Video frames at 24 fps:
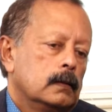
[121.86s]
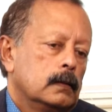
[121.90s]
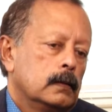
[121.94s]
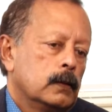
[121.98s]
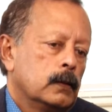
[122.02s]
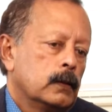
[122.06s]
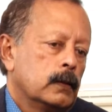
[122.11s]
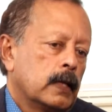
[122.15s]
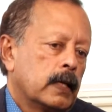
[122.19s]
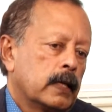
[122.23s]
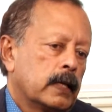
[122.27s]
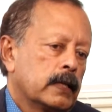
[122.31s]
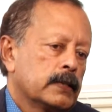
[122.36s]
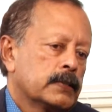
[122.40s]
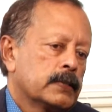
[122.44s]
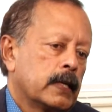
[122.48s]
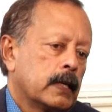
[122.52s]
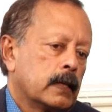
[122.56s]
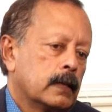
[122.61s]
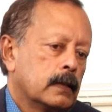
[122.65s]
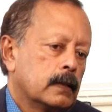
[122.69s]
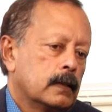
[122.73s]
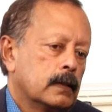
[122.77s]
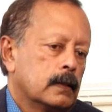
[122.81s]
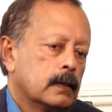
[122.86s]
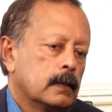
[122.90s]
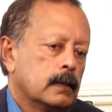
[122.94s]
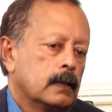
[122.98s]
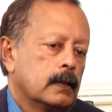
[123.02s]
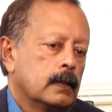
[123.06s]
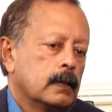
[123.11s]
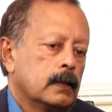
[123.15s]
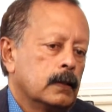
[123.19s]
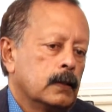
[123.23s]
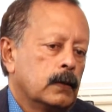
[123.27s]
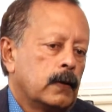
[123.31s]
Like I said,
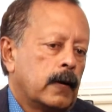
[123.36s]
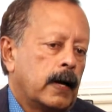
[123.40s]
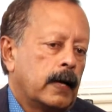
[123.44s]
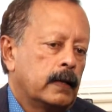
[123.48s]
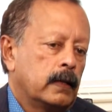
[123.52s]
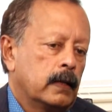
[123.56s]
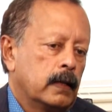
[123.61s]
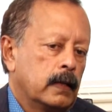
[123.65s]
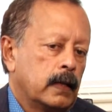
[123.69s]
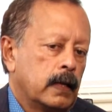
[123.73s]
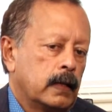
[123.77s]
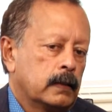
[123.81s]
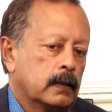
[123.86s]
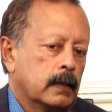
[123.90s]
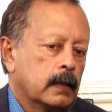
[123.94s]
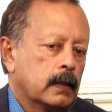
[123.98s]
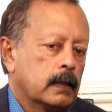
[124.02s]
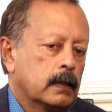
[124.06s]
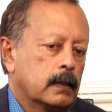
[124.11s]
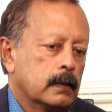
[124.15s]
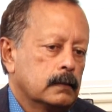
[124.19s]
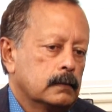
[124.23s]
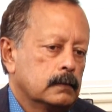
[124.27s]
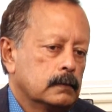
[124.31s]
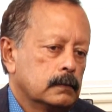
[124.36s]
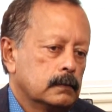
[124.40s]
ideally, I think,